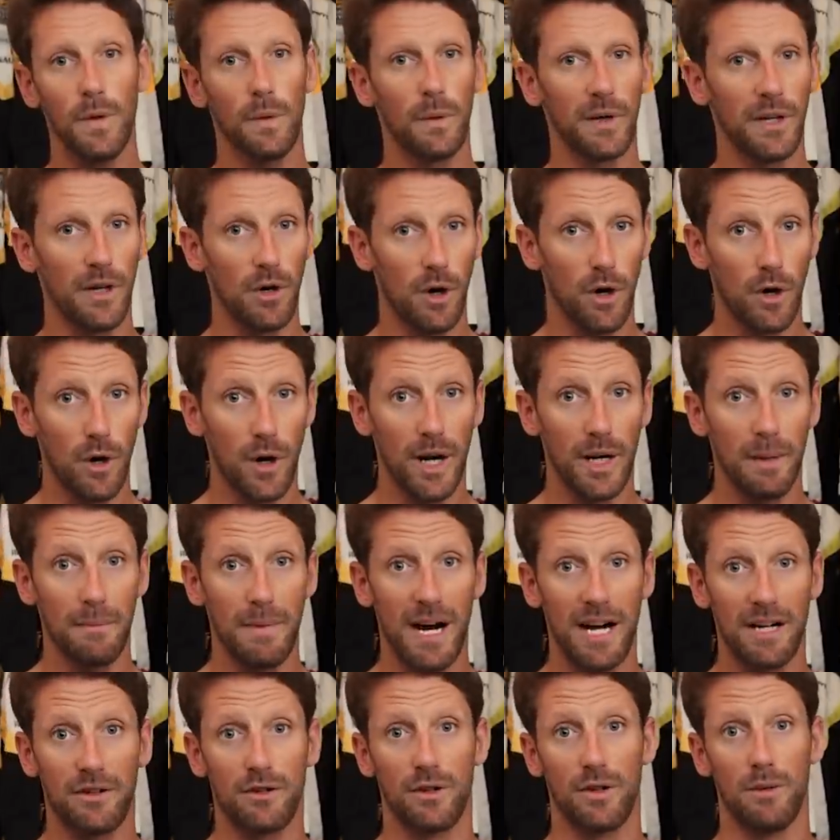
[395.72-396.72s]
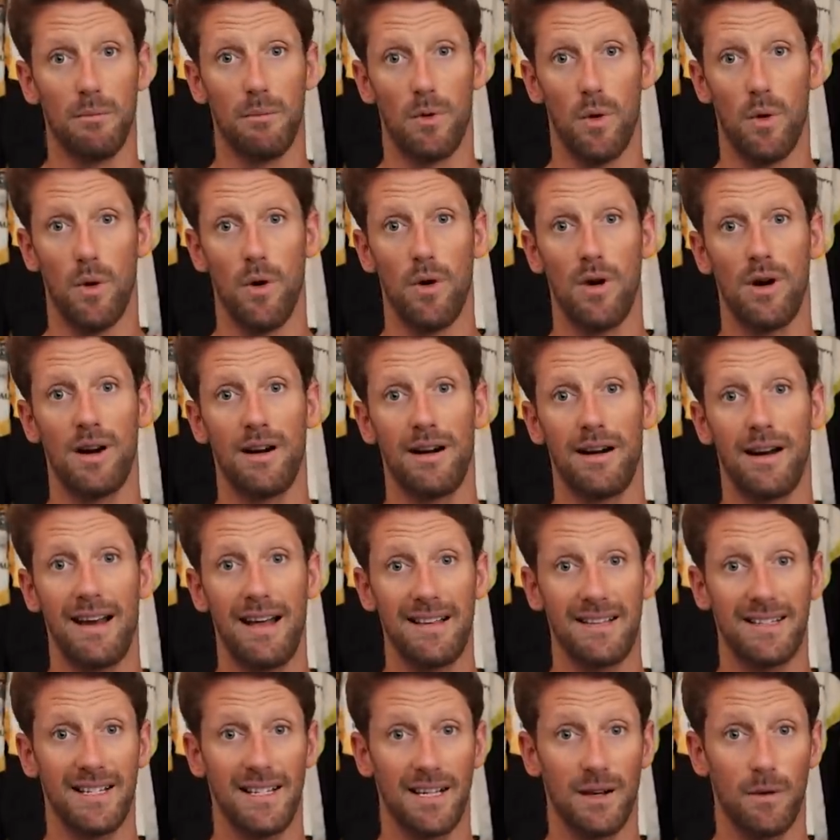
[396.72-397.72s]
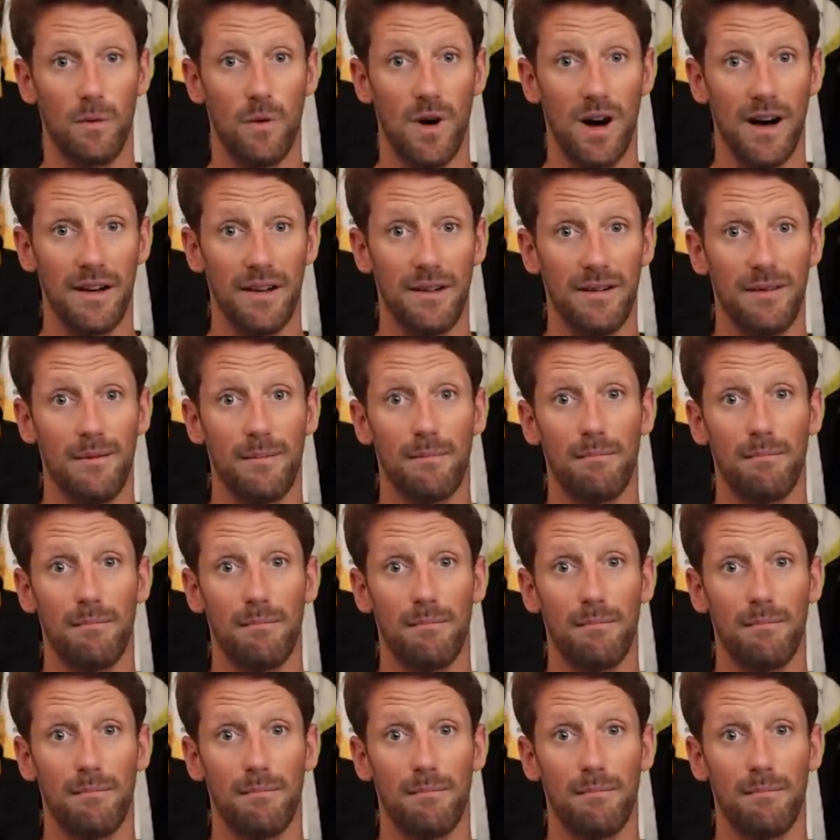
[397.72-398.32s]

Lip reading: We're now going back to the more classical one.